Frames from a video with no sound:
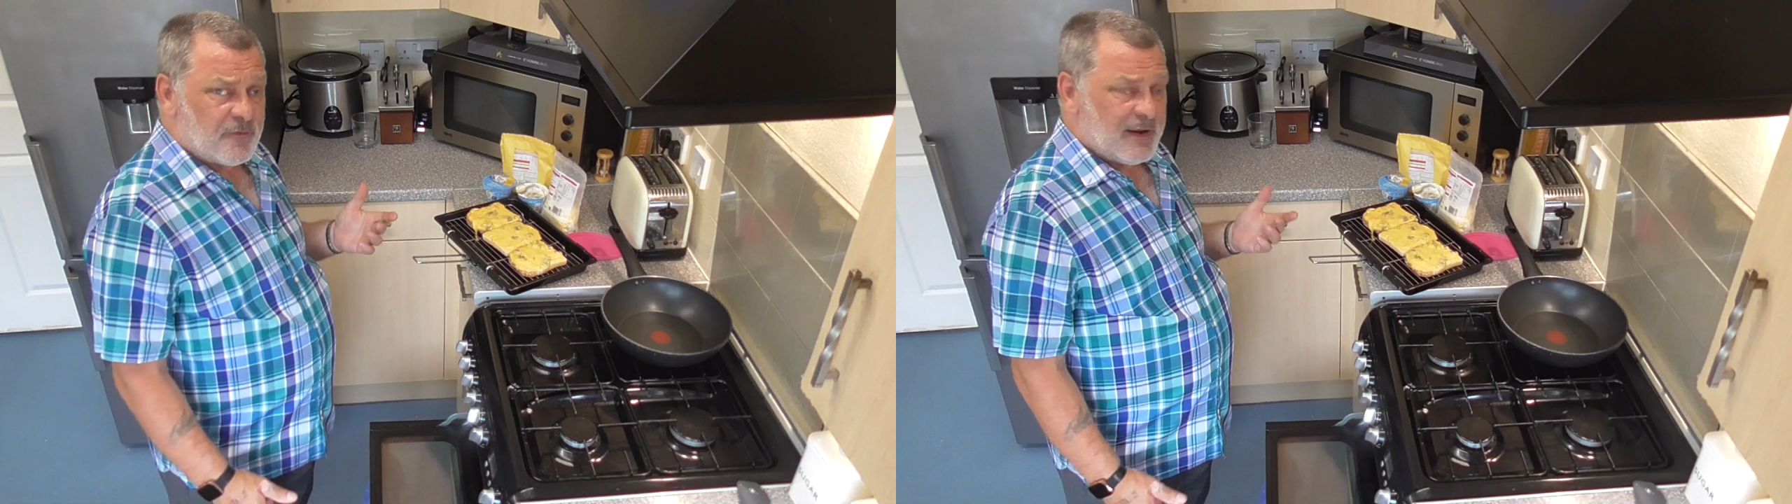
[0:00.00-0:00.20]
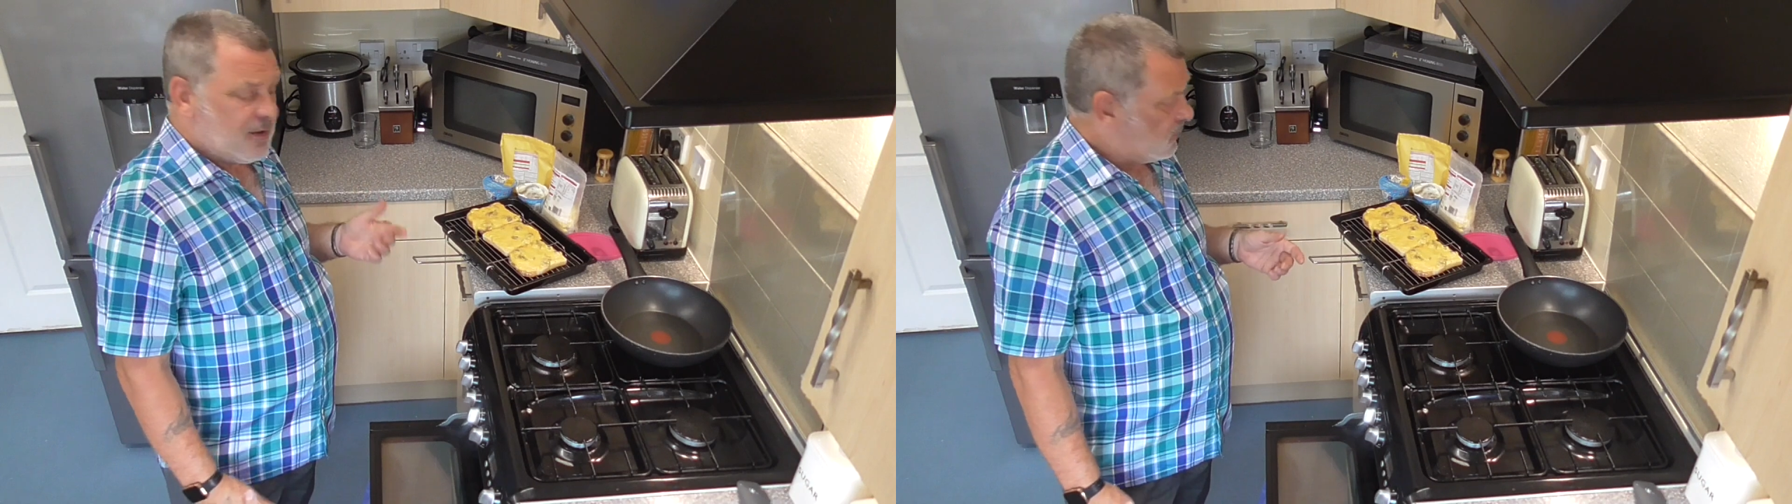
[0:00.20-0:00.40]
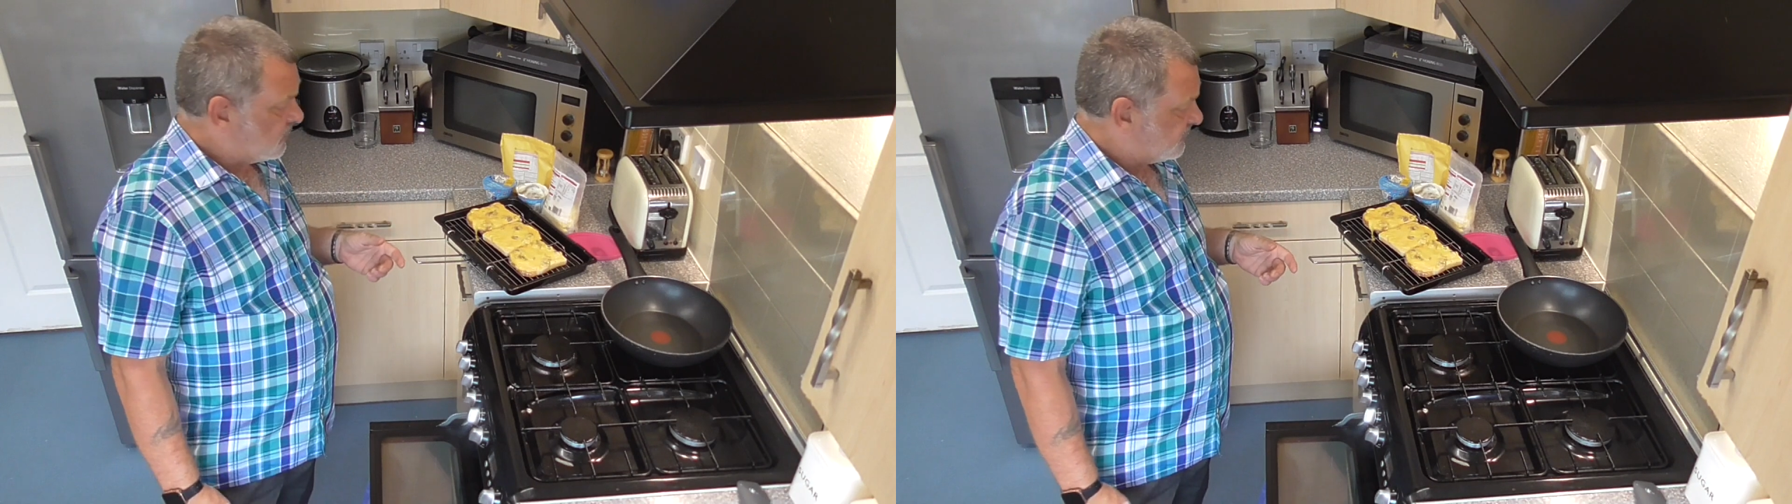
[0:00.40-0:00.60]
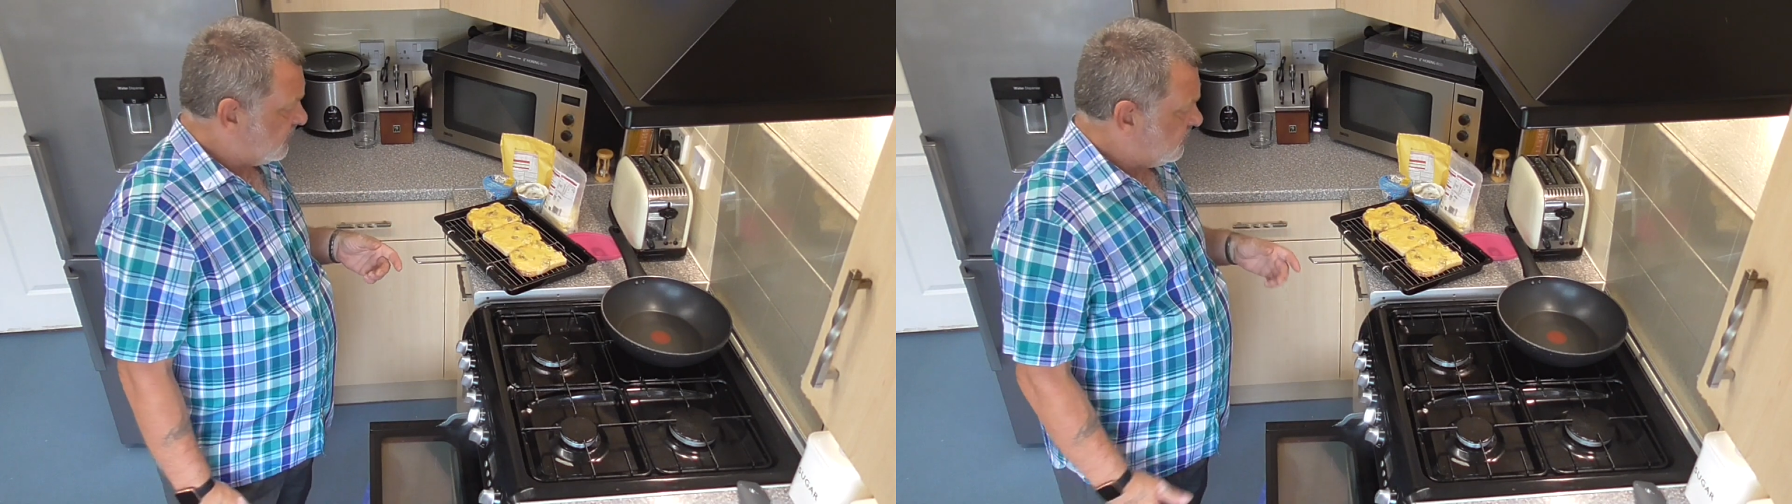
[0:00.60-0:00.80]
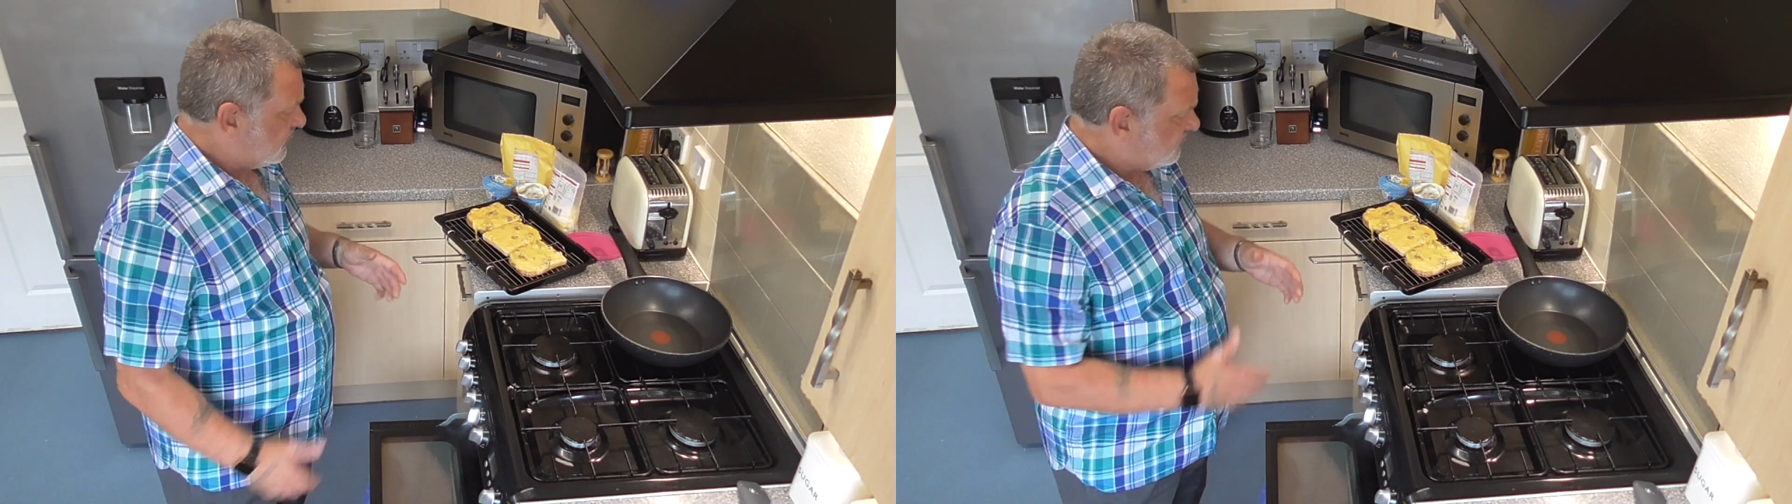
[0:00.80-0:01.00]
minute or
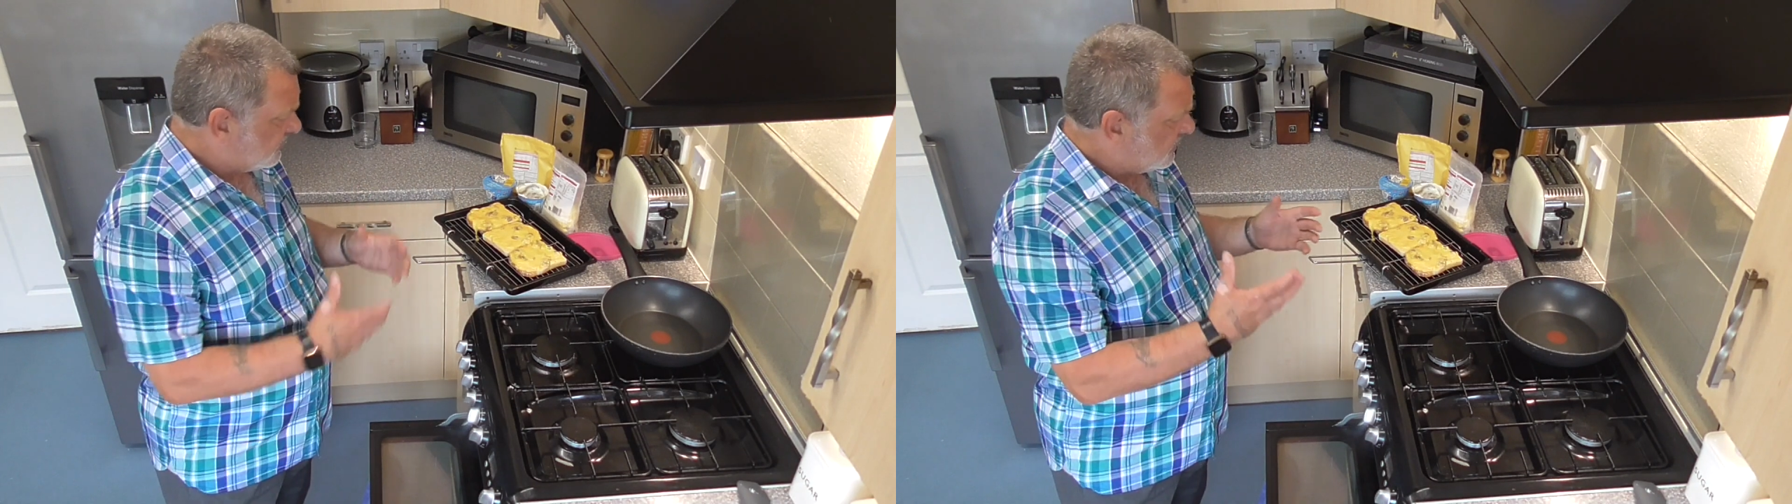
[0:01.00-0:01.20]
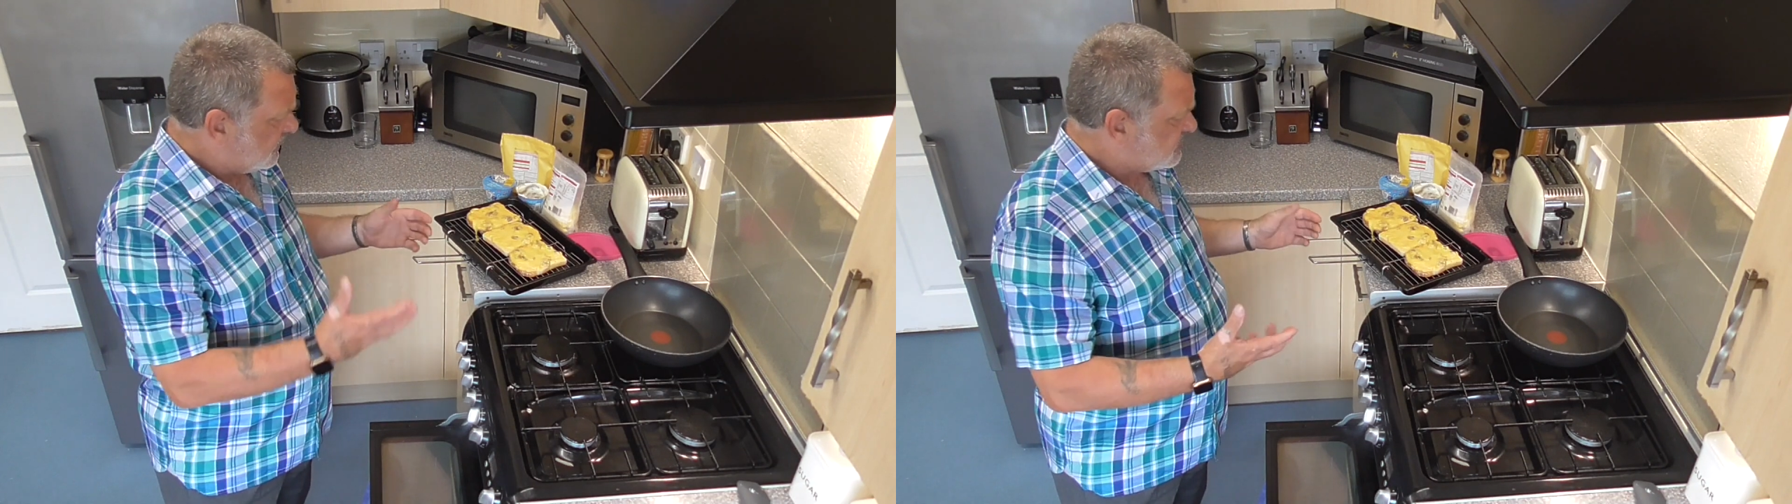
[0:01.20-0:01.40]
two until the